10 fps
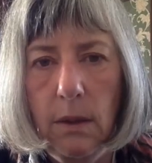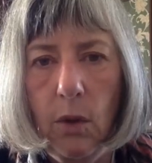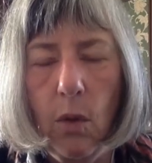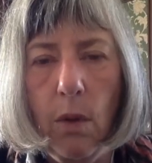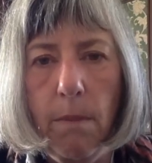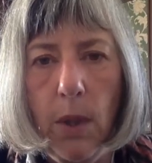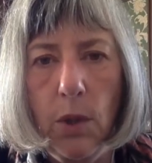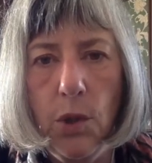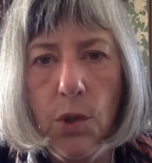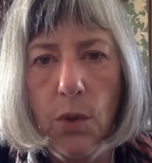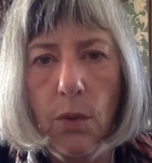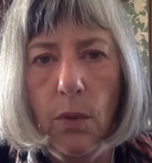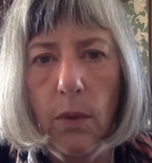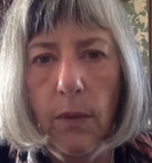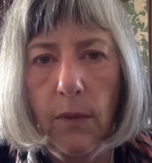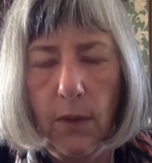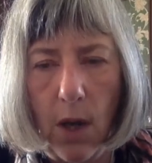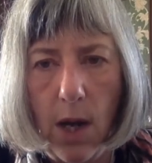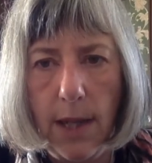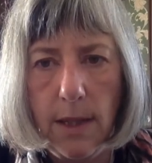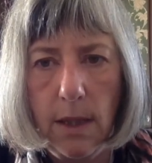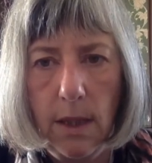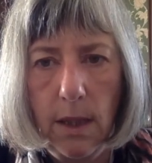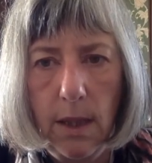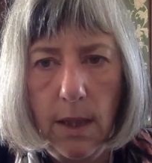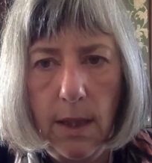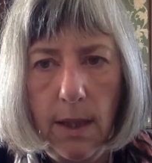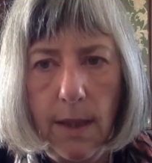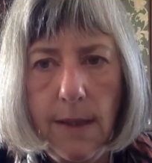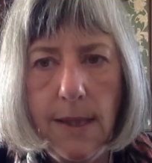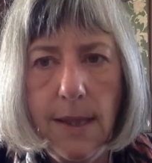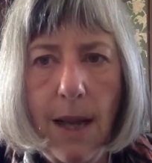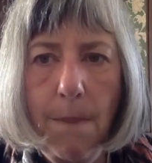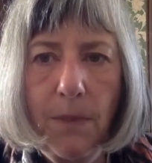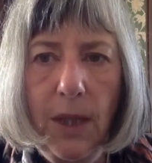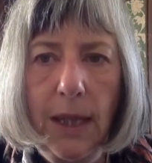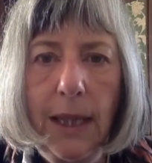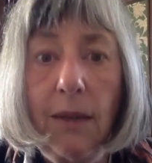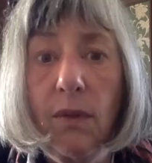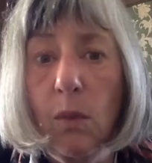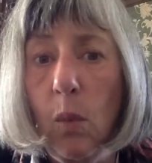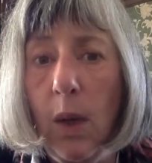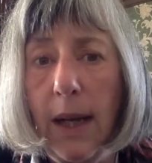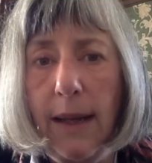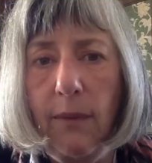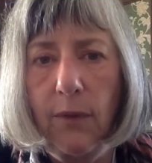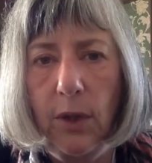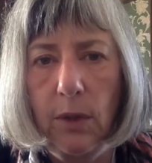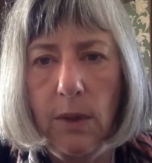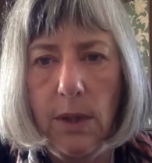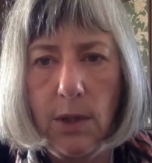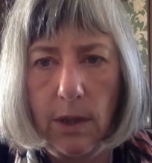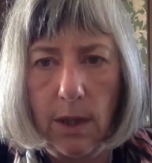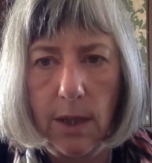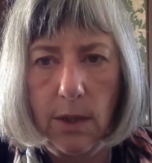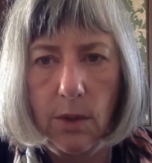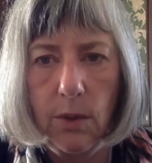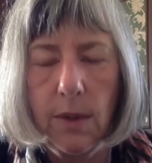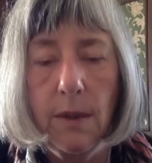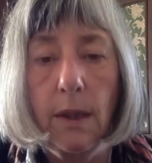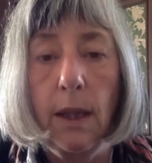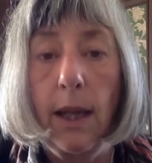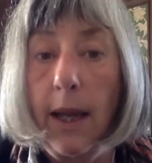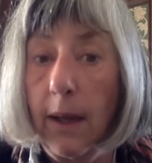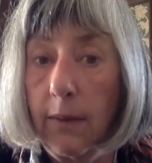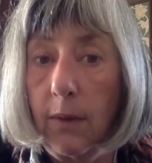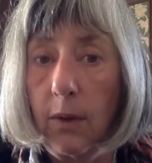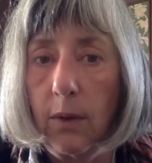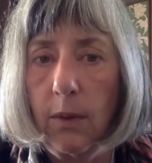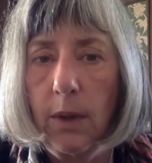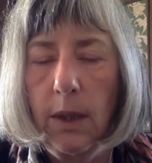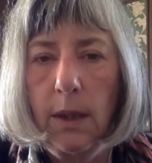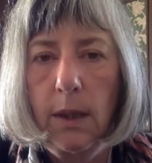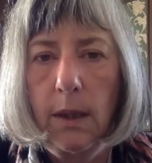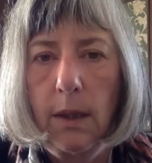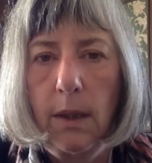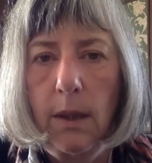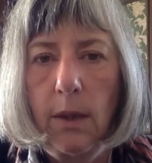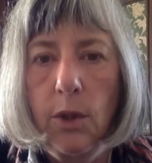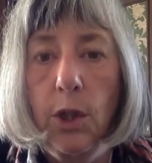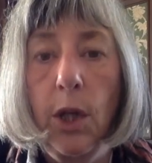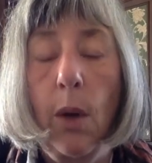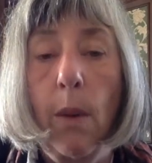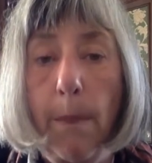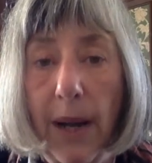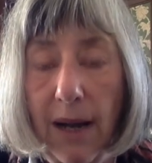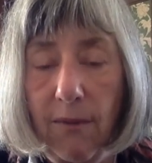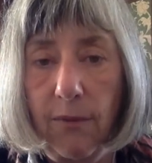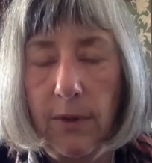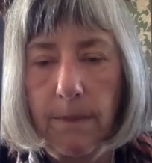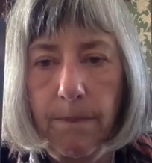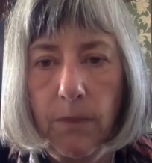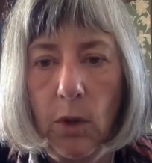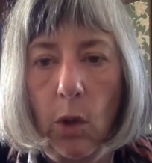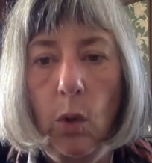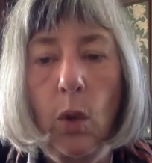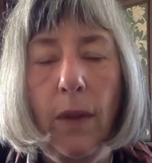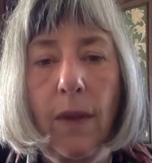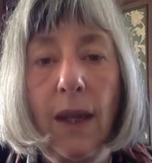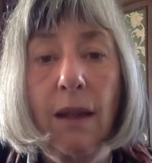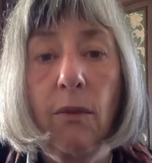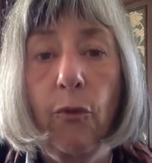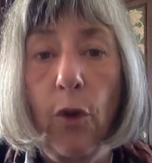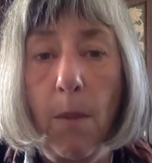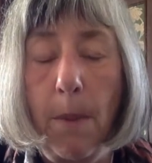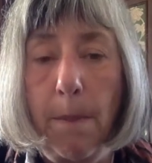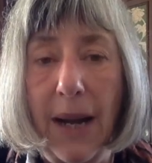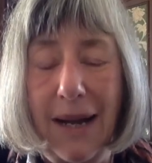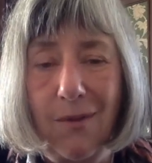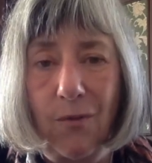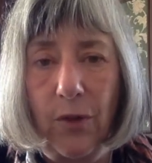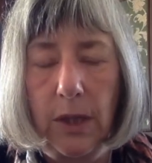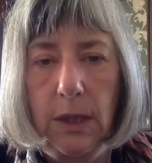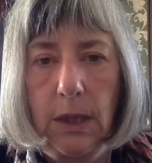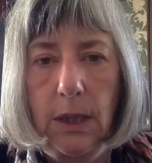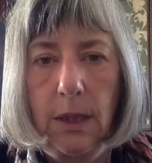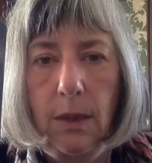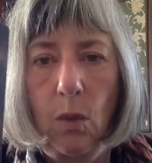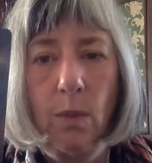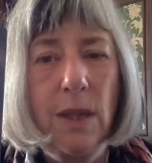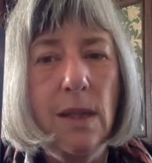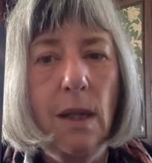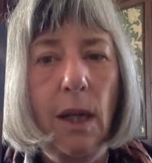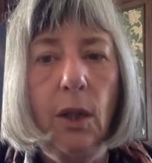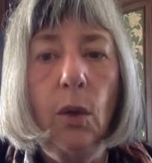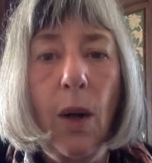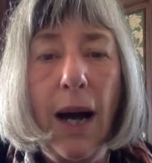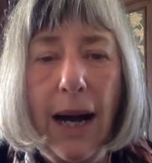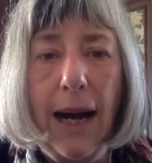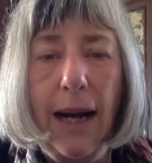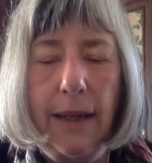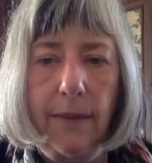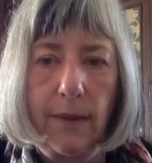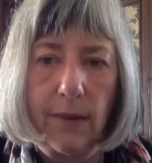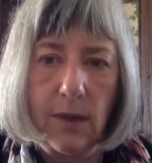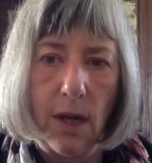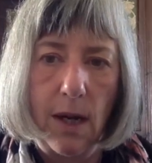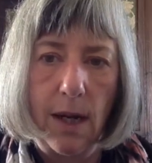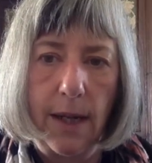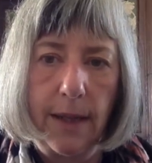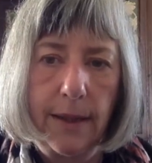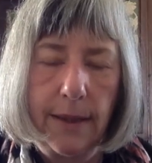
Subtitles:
Your emotional sight. Something gives way for you in July, Taurus. It allows you to go above, to look at things from above, almost like you are in the sky.